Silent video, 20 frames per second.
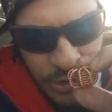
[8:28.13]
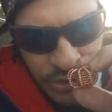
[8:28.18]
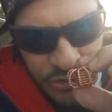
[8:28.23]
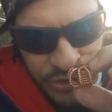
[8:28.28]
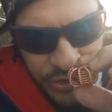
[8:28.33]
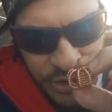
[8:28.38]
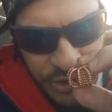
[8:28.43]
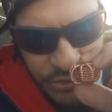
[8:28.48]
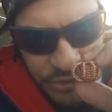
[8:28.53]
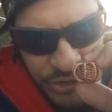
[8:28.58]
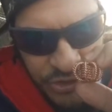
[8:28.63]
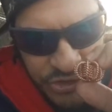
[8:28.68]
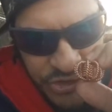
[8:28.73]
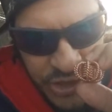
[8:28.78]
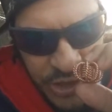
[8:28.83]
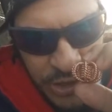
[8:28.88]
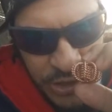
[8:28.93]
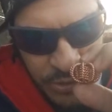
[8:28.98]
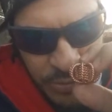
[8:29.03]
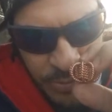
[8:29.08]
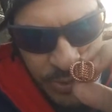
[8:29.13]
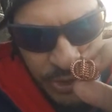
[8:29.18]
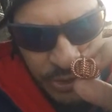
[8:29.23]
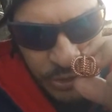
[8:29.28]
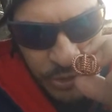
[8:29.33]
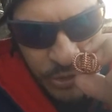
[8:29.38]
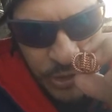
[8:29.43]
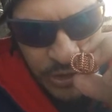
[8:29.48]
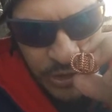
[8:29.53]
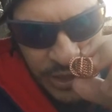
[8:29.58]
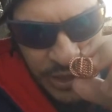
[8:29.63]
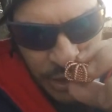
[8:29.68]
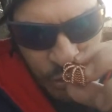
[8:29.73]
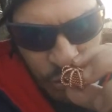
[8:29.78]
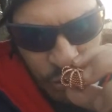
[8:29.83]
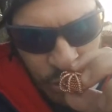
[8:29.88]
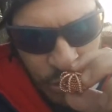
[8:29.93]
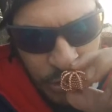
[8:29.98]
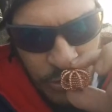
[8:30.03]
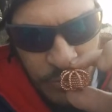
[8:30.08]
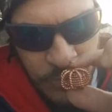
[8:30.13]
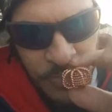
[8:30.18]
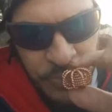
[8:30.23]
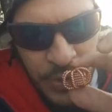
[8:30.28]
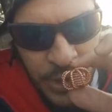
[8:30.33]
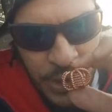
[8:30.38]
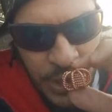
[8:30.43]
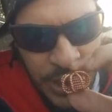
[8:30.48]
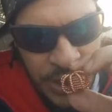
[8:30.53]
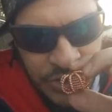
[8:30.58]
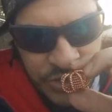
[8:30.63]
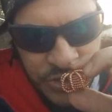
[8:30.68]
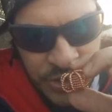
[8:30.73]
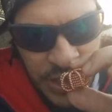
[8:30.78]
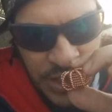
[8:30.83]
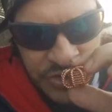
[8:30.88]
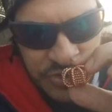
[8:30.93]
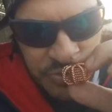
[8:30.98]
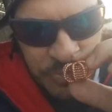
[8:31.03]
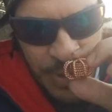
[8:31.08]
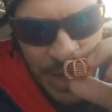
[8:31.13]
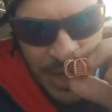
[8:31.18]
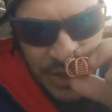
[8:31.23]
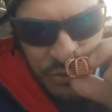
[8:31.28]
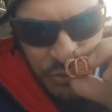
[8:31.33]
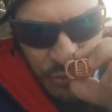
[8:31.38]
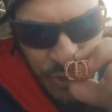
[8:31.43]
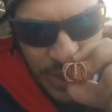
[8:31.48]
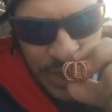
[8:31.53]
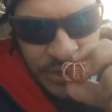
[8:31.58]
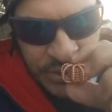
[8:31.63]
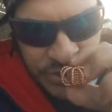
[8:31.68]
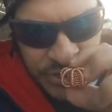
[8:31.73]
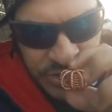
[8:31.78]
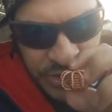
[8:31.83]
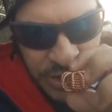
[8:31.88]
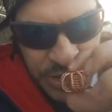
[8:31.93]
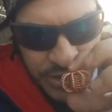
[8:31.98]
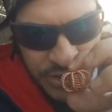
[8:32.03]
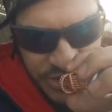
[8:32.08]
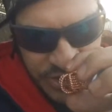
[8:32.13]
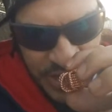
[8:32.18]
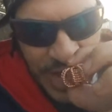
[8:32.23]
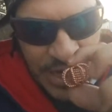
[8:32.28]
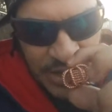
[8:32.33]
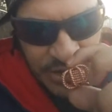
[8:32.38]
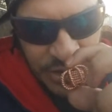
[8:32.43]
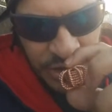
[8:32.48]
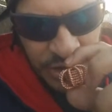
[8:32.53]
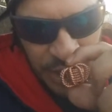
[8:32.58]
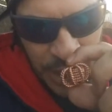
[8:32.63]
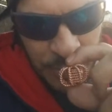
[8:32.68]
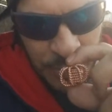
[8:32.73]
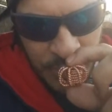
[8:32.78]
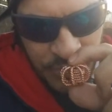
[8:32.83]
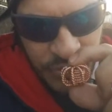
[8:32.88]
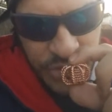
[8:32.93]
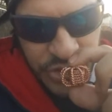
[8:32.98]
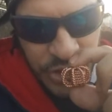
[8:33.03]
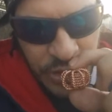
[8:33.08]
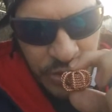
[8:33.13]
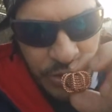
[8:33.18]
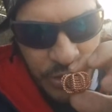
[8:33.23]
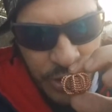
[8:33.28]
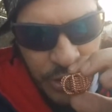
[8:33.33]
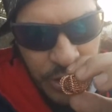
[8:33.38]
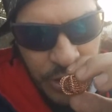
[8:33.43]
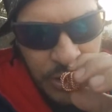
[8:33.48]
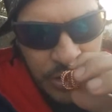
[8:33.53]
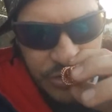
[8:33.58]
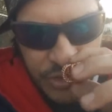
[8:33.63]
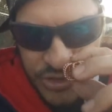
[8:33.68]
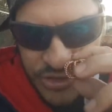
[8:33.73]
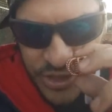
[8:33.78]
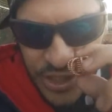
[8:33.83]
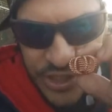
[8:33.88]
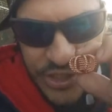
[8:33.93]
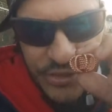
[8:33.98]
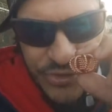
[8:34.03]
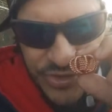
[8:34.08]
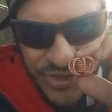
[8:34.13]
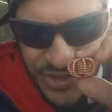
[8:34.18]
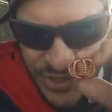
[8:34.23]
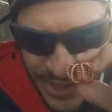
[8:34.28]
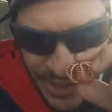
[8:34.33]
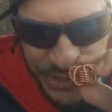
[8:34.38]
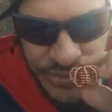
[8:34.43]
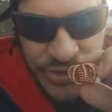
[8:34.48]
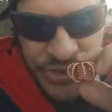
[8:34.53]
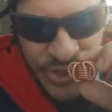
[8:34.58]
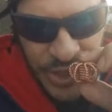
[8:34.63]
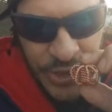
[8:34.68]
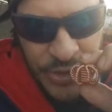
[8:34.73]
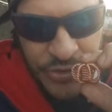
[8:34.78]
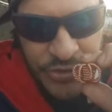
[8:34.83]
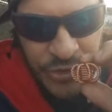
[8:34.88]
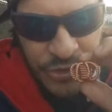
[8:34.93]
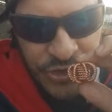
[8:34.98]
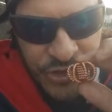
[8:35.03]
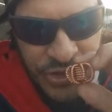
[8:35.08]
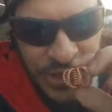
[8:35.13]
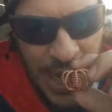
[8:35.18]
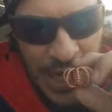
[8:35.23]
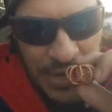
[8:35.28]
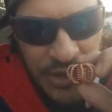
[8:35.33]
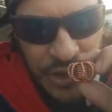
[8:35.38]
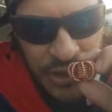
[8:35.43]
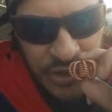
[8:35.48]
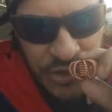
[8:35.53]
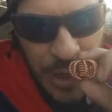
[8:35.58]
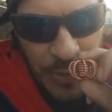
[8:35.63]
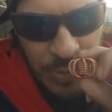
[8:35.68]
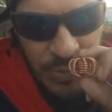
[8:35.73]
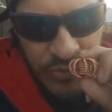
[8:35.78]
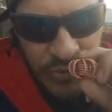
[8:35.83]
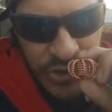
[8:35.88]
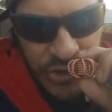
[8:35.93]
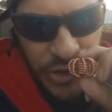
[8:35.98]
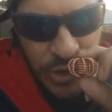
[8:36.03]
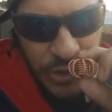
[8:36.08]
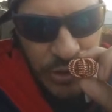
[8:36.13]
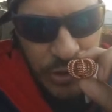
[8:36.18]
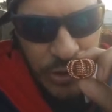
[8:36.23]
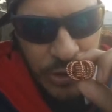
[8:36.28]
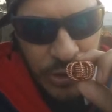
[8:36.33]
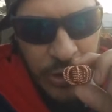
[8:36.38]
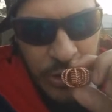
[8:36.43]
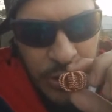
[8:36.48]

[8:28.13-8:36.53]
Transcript: So you could see in the middle, that coil, it's many rings stacked on top of each other, just like your skin cells are stacked on top of each other.